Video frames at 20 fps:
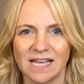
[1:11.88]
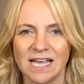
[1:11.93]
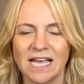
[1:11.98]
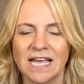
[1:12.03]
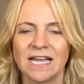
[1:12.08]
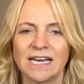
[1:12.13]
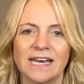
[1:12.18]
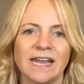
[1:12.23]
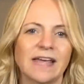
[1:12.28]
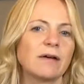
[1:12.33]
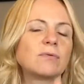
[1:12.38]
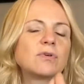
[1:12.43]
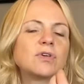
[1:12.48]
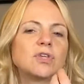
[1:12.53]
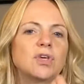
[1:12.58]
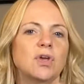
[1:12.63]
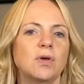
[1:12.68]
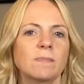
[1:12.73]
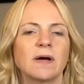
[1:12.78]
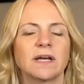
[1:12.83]
Now,
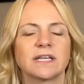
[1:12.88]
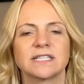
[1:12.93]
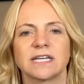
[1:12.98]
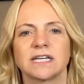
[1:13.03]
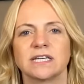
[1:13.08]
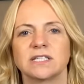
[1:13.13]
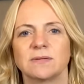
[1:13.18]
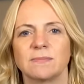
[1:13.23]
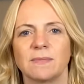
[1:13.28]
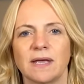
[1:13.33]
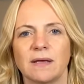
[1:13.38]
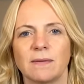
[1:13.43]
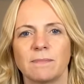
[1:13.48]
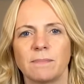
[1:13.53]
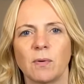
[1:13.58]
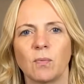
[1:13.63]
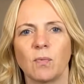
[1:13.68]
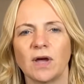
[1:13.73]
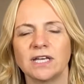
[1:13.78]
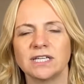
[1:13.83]
you might say to me, but
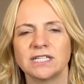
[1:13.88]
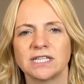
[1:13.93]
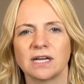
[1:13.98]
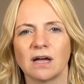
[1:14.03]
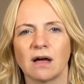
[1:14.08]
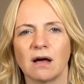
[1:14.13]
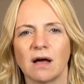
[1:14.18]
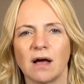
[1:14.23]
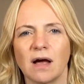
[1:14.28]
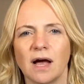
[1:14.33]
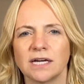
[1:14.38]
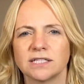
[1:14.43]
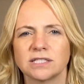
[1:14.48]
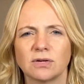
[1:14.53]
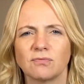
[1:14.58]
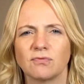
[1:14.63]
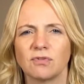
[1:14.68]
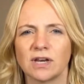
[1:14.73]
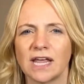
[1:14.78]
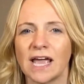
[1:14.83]
Wendy, I don't
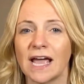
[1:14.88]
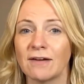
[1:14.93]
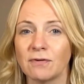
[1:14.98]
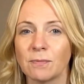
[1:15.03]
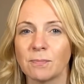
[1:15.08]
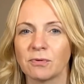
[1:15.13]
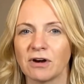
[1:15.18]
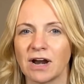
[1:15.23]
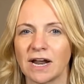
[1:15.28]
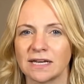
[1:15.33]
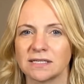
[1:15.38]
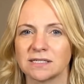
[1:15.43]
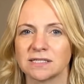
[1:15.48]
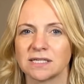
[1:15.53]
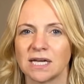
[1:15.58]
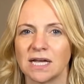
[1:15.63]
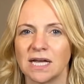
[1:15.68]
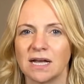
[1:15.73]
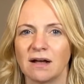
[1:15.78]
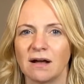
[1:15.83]
really have a brand.
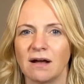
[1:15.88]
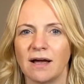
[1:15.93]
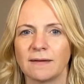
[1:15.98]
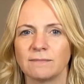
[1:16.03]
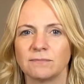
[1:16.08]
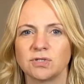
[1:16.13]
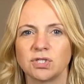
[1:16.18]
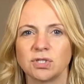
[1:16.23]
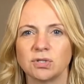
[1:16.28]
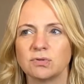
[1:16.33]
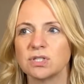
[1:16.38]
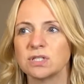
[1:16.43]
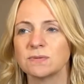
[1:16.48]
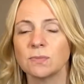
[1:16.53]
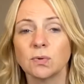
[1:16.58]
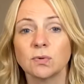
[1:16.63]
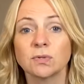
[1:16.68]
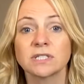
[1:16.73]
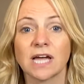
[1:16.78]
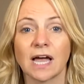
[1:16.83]
I'm too
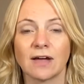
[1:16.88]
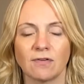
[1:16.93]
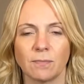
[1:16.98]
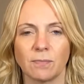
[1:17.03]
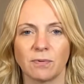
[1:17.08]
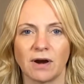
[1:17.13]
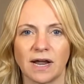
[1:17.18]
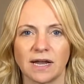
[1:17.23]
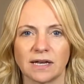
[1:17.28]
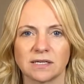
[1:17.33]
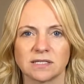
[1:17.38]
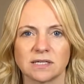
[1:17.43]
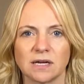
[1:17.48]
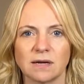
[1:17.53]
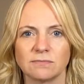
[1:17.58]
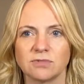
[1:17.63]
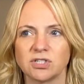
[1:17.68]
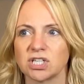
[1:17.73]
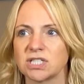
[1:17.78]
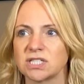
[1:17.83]
small to have a brand. I'm
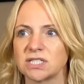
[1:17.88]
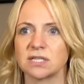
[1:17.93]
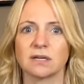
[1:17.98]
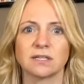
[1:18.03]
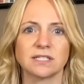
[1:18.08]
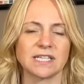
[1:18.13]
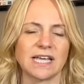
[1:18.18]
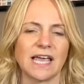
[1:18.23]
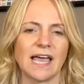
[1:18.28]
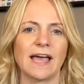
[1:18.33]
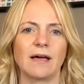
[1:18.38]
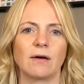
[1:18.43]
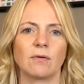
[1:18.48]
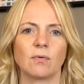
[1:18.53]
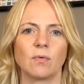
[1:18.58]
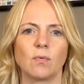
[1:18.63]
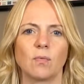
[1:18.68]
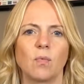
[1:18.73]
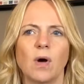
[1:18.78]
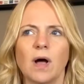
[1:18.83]
just starting out.
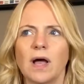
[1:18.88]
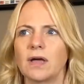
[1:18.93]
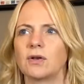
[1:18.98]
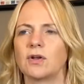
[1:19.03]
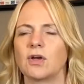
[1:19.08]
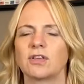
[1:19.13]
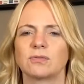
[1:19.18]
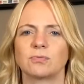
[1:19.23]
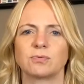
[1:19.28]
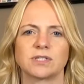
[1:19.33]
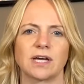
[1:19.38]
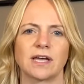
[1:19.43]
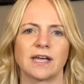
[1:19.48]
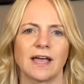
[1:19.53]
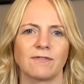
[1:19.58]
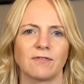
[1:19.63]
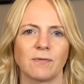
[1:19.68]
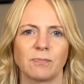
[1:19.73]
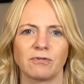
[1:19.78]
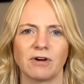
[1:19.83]
Why on earth would I have
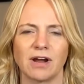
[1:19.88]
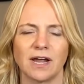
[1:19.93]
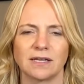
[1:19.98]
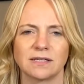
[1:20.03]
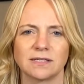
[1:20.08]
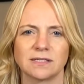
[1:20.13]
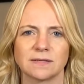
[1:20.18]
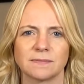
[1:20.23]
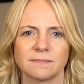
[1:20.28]
a brand?